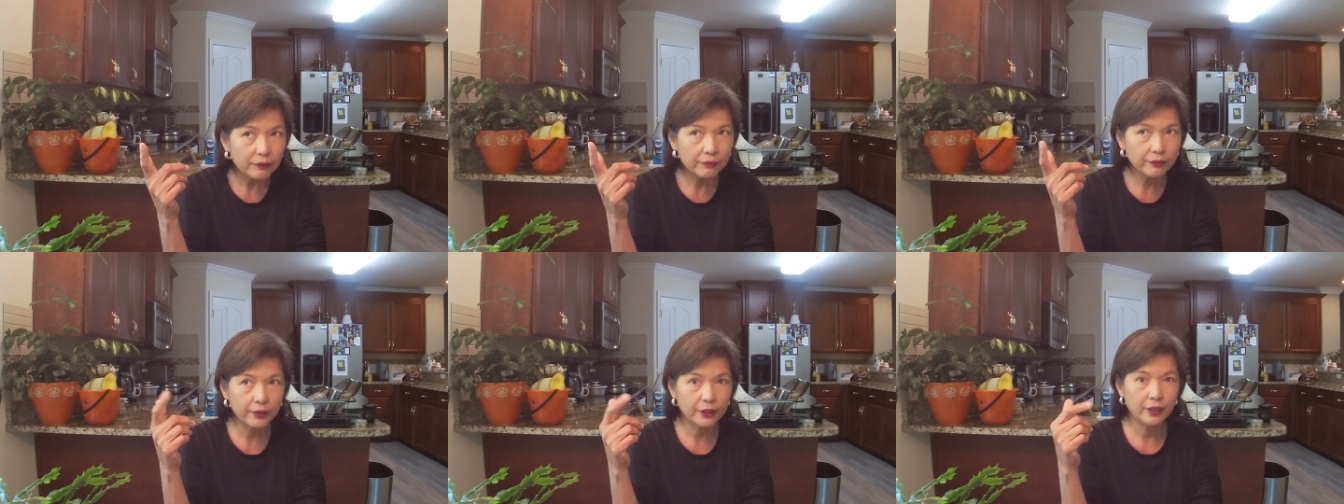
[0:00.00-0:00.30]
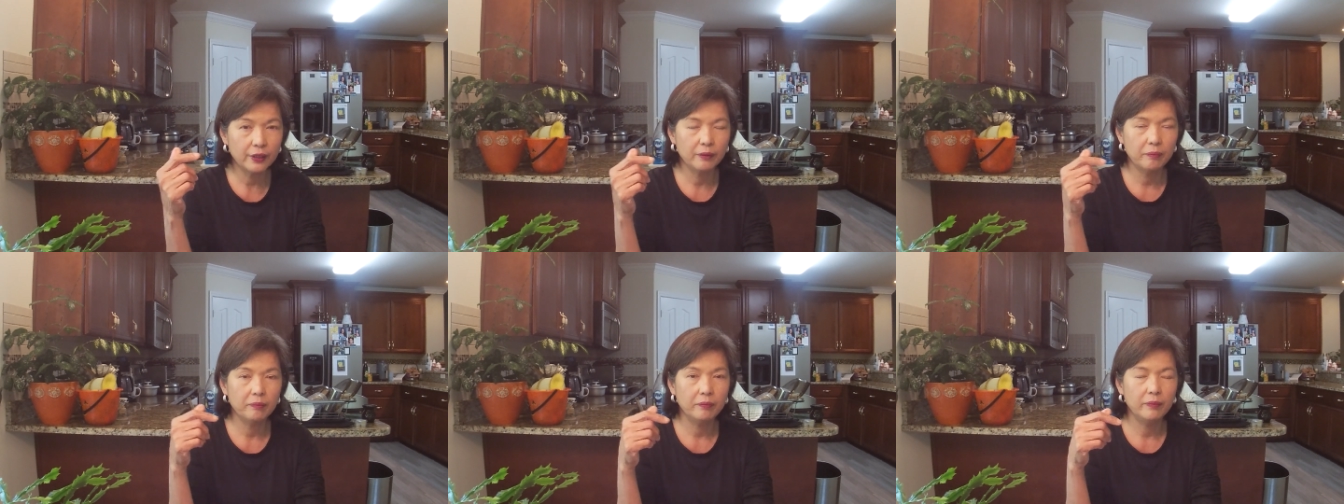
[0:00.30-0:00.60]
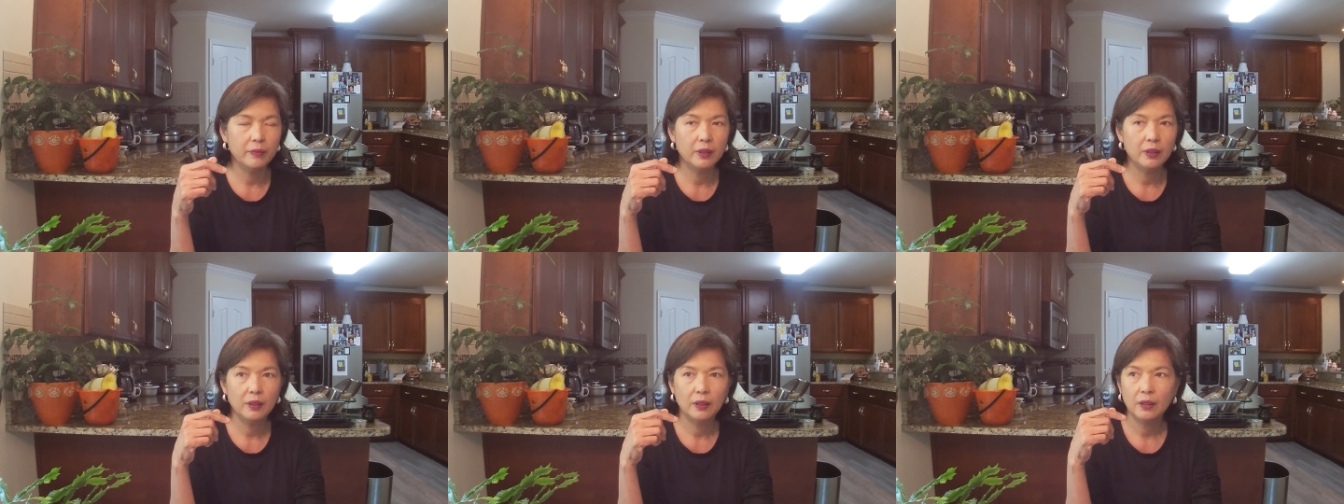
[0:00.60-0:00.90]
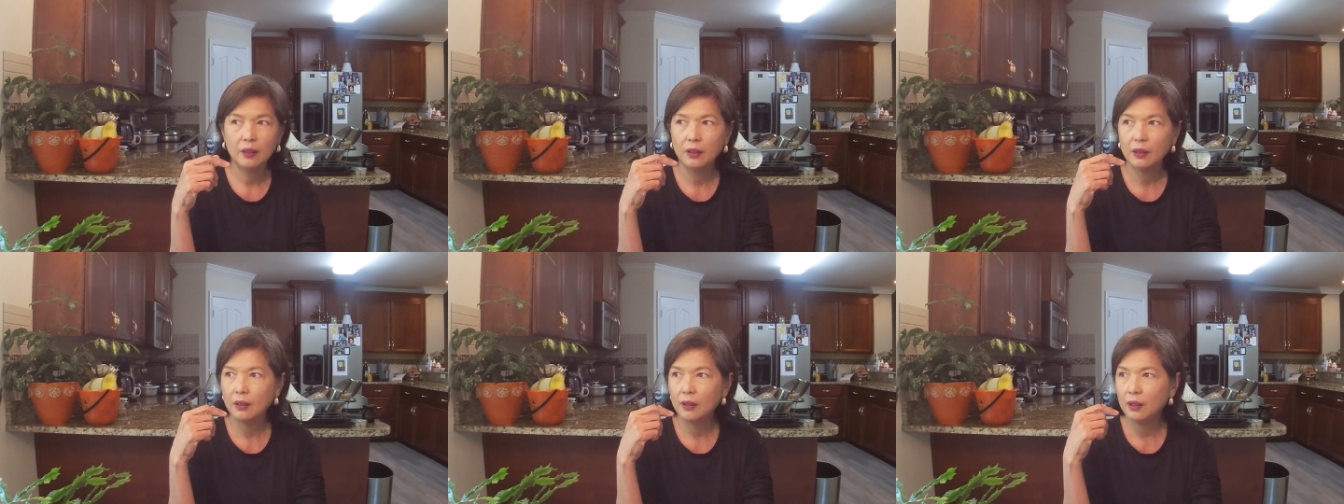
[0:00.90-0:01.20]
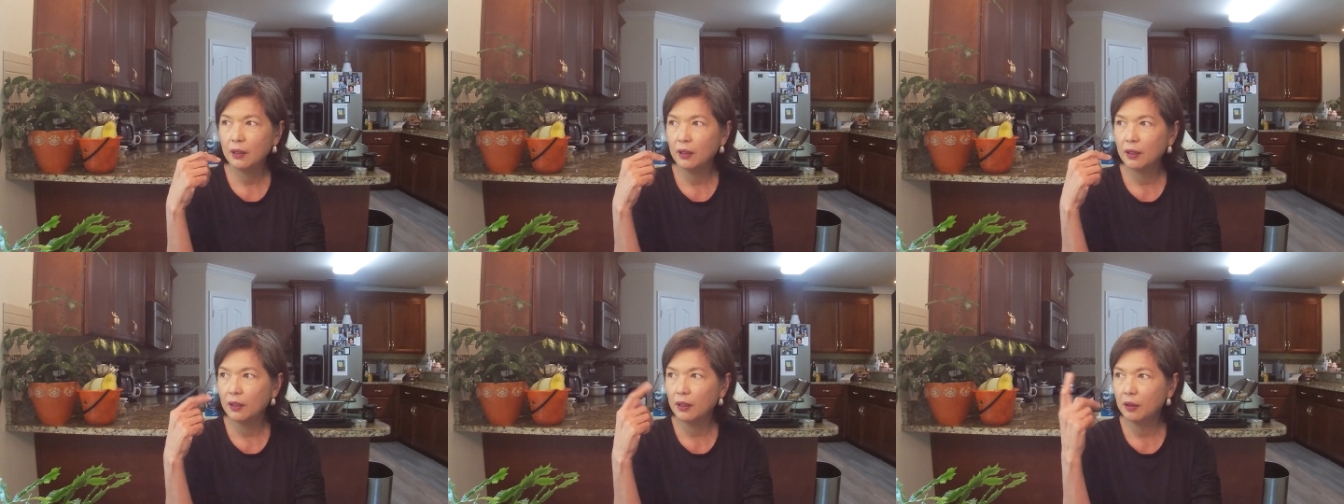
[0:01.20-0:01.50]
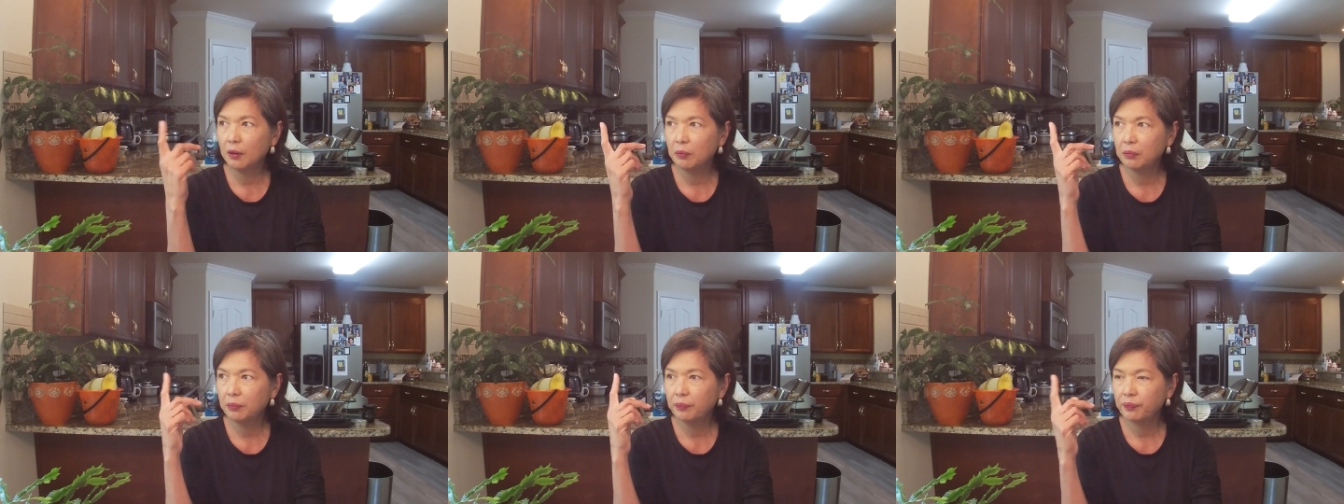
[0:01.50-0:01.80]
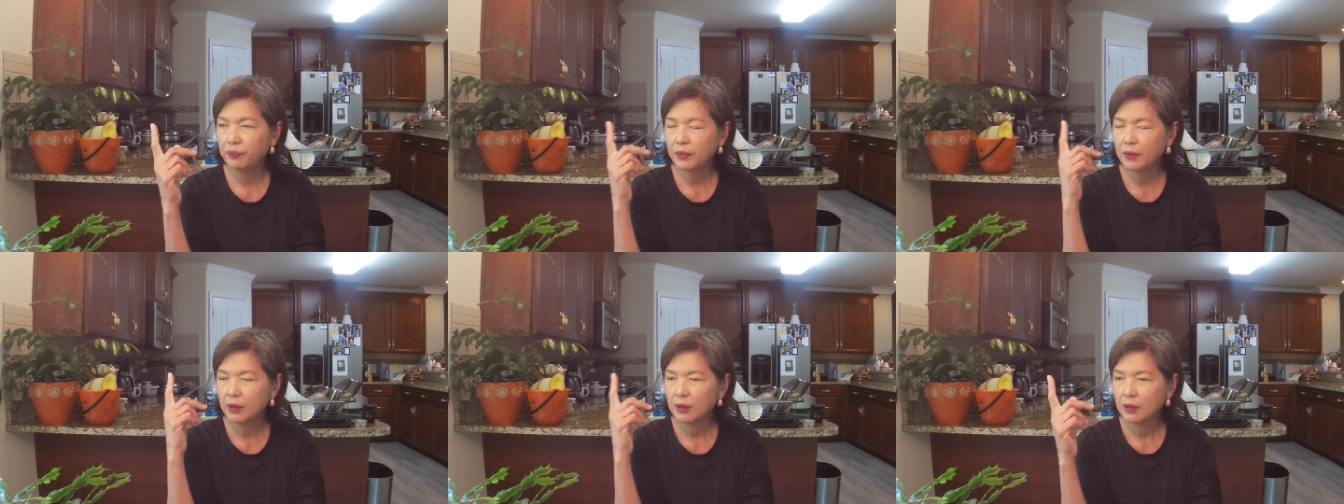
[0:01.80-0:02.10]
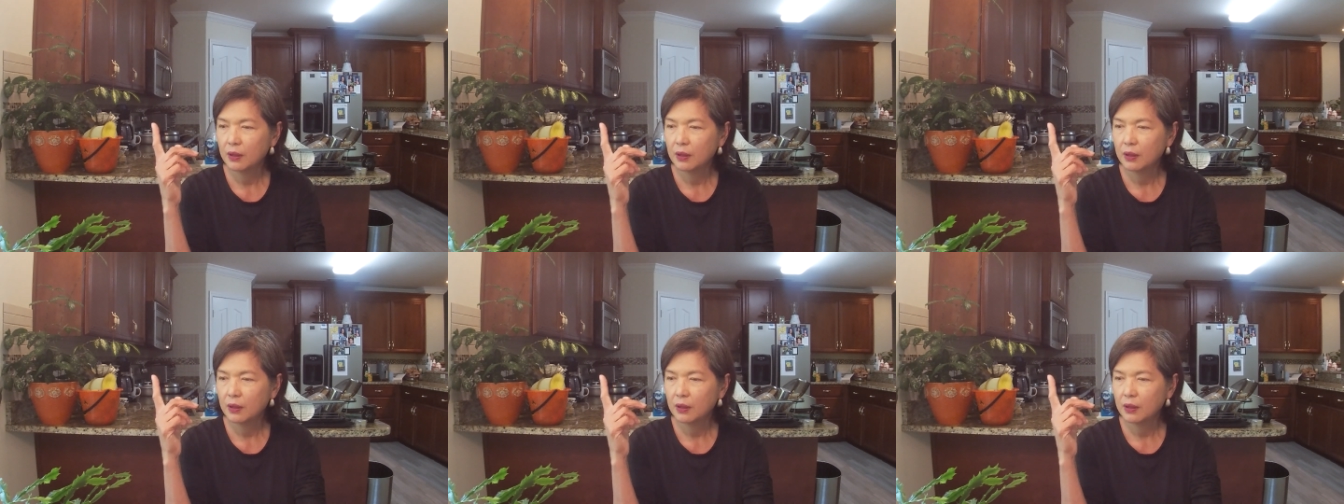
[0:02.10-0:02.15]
the um,